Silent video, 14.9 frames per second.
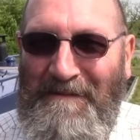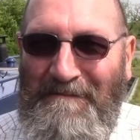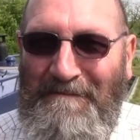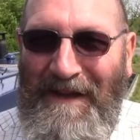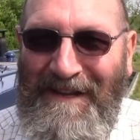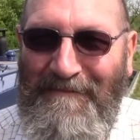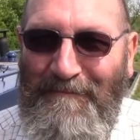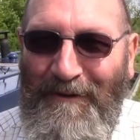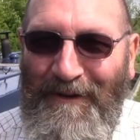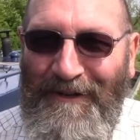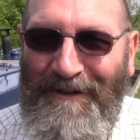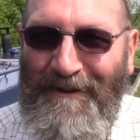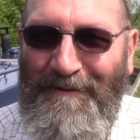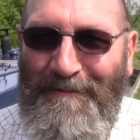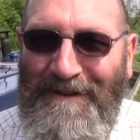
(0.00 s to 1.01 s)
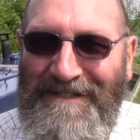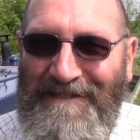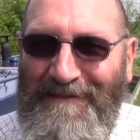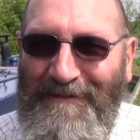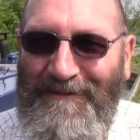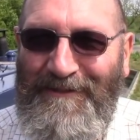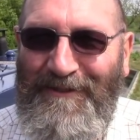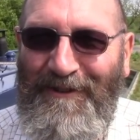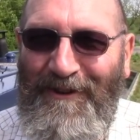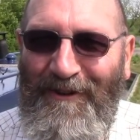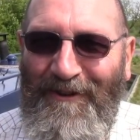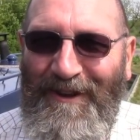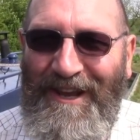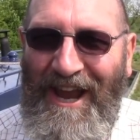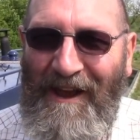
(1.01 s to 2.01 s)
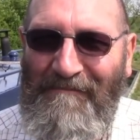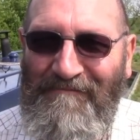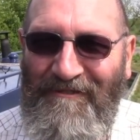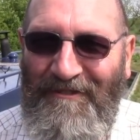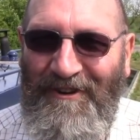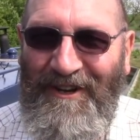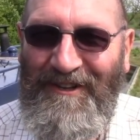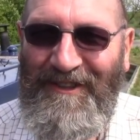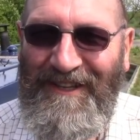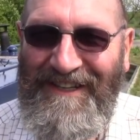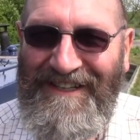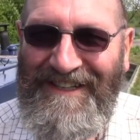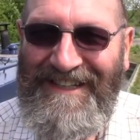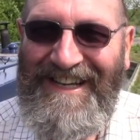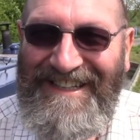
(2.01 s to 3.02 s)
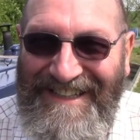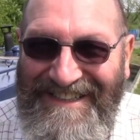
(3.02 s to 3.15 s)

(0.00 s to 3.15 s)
Paintwork always looks good on camera, I think.